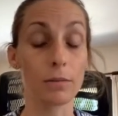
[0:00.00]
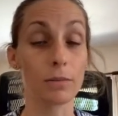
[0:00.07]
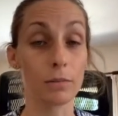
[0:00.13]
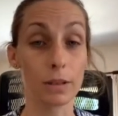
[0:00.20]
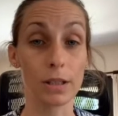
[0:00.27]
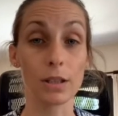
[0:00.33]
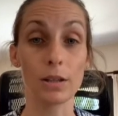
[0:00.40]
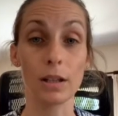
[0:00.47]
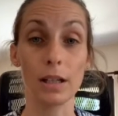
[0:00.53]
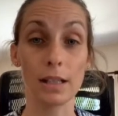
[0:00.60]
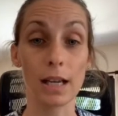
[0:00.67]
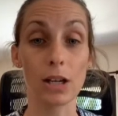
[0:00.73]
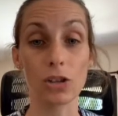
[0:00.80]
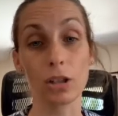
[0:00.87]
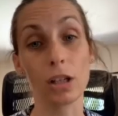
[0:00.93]
which is
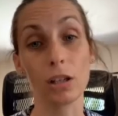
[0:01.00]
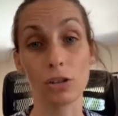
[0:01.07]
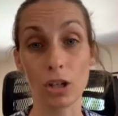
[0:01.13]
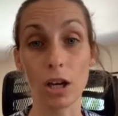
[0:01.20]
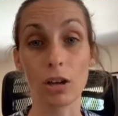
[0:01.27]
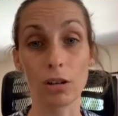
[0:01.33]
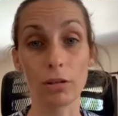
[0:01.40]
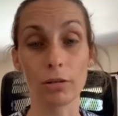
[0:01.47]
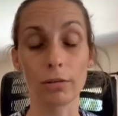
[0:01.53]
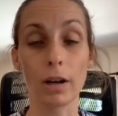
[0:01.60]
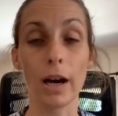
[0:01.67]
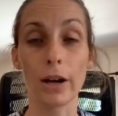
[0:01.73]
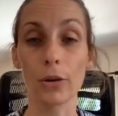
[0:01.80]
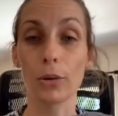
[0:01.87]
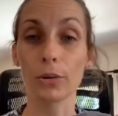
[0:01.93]
actually charcoal, I
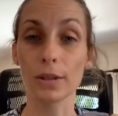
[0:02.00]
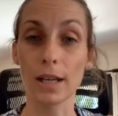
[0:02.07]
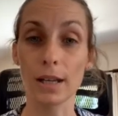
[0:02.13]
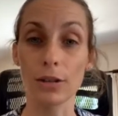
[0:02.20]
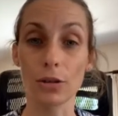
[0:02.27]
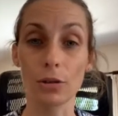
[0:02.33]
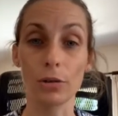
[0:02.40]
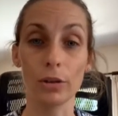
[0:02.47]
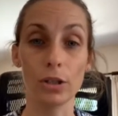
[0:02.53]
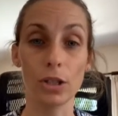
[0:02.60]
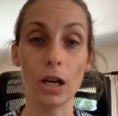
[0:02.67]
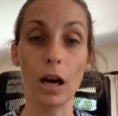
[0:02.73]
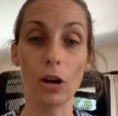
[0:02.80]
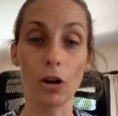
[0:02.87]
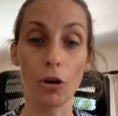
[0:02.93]
tend to call it
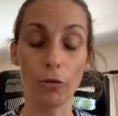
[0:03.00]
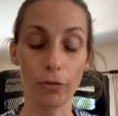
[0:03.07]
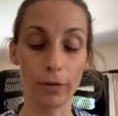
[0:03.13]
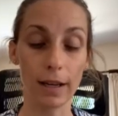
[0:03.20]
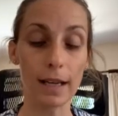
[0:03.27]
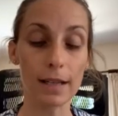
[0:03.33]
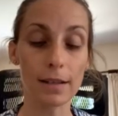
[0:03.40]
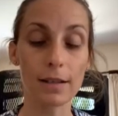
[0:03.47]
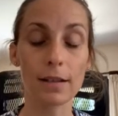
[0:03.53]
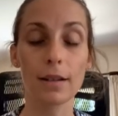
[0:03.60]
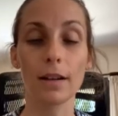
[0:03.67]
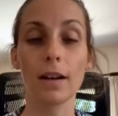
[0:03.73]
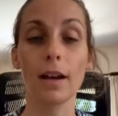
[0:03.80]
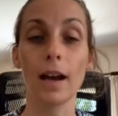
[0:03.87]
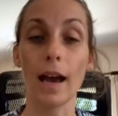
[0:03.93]
charcoal fleece
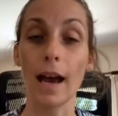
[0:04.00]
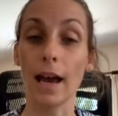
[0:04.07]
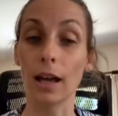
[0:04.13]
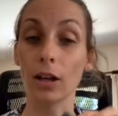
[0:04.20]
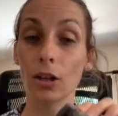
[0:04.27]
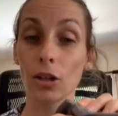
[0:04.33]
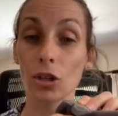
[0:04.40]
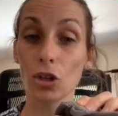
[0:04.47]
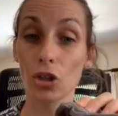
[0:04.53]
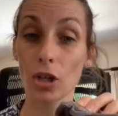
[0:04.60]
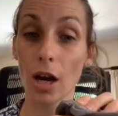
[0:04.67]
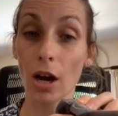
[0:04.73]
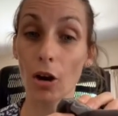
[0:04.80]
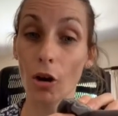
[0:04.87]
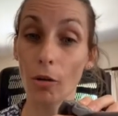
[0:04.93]
and
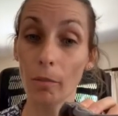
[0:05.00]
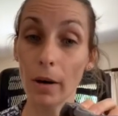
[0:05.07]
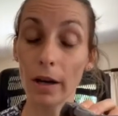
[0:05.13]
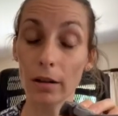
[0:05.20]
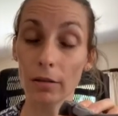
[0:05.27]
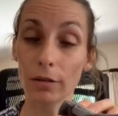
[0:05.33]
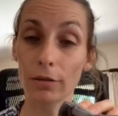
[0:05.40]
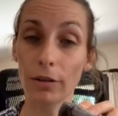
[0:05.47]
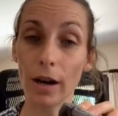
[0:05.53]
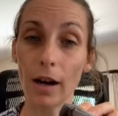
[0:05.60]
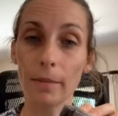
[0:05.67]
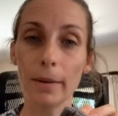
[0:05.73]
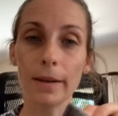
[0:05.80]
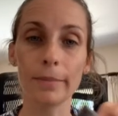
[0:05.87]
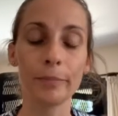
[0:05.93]
charcoal microfiber,